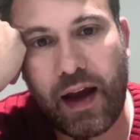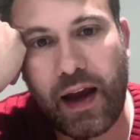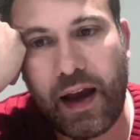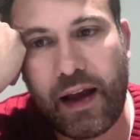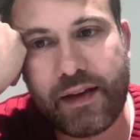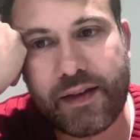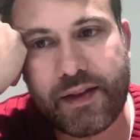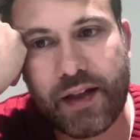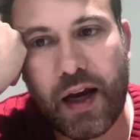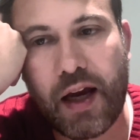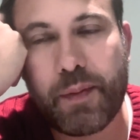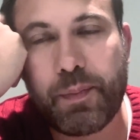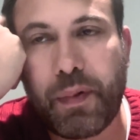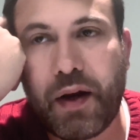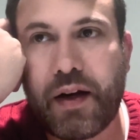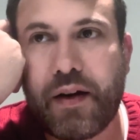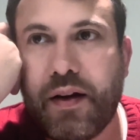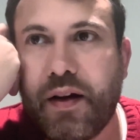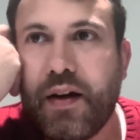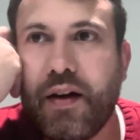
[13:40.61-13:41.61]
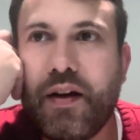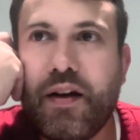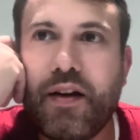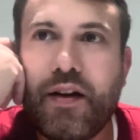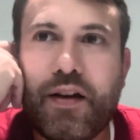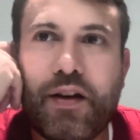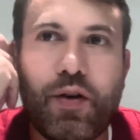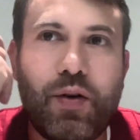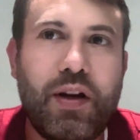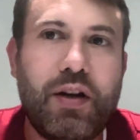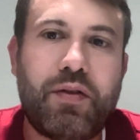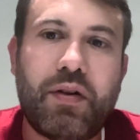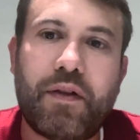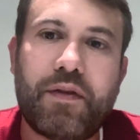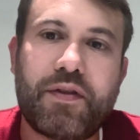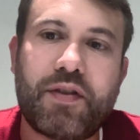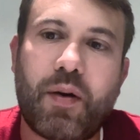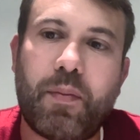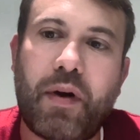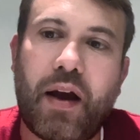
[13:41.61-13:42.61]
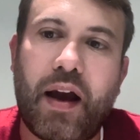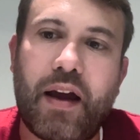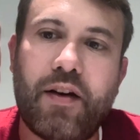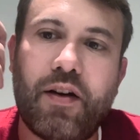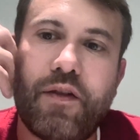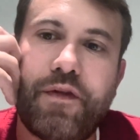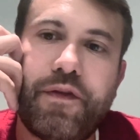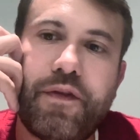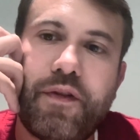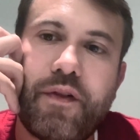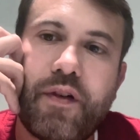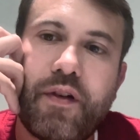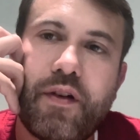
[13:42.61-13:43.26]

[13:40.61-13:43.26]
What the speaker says: insight, but you need to have some kind of